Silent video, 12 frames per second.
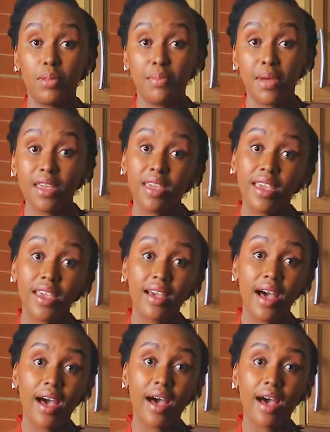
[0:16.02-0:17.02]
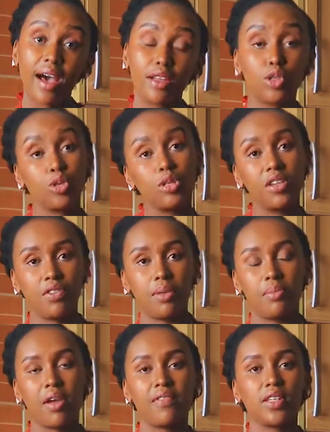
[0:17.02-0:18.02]
be making two
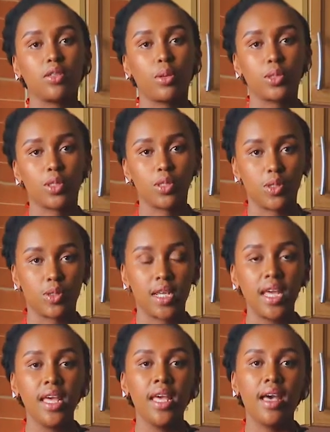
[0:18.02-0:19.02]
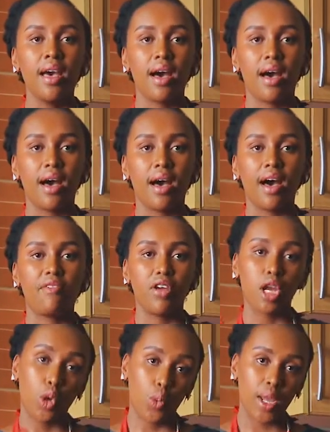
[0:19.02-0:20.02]
different breakfast options today. A
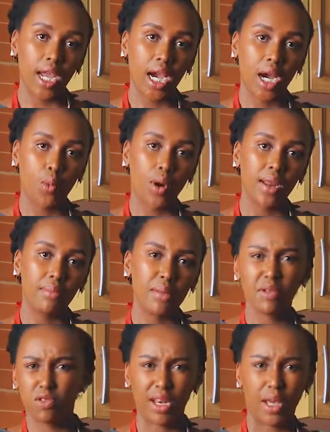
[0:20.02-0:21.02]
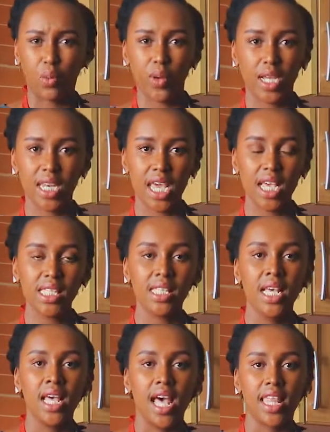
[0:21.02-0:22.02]
very quick one maybe for like weekdays,
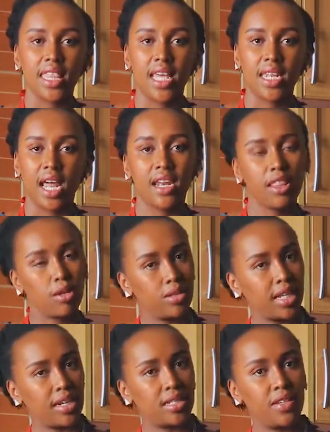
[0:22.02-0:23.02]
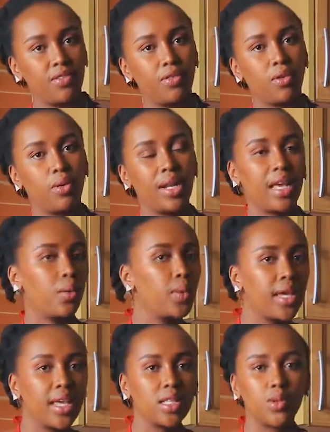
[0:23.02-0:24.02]
and then another alternative for like
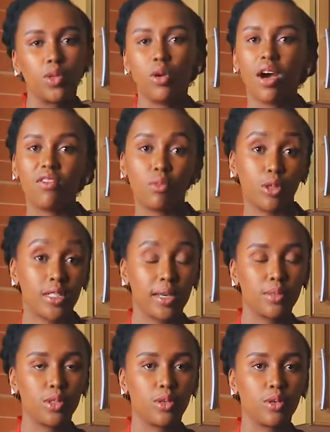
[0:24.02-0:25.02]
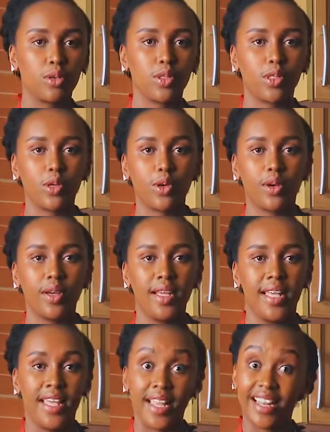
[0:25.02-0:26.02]
weekends when you have more time to cook. So
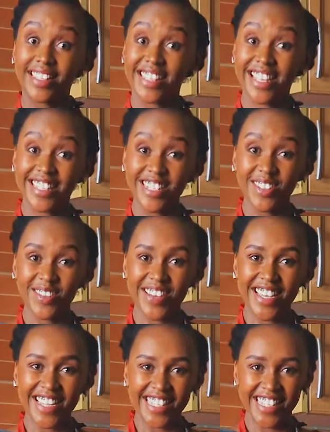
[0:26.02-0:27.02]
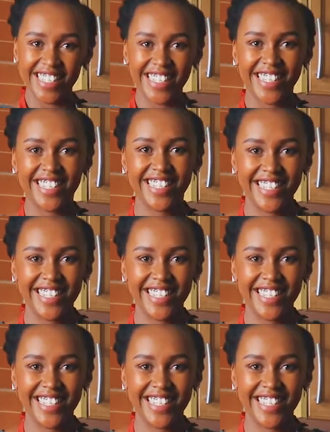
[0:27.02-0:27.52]
let's get into it.